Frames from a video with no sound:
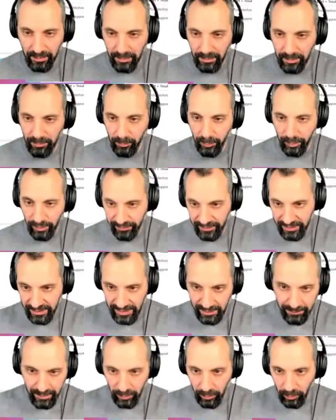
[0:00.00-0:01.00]
We could have
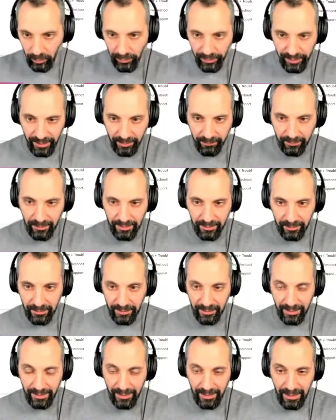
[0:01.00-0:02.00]
skipped the whole thing, but
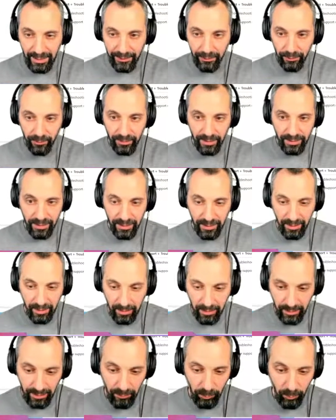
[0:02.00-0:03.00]
I know that
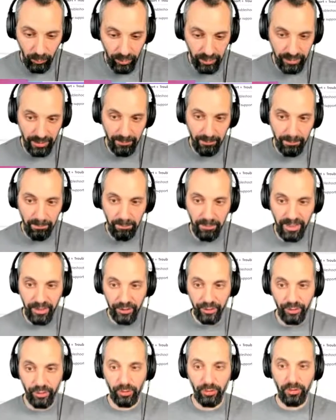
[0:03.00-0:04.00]
it was a
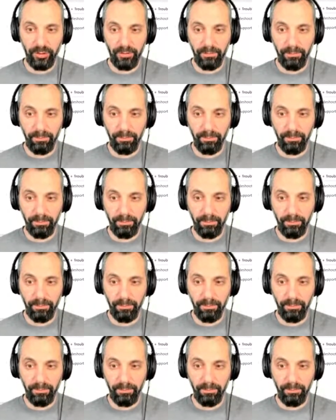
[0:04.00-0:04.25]
major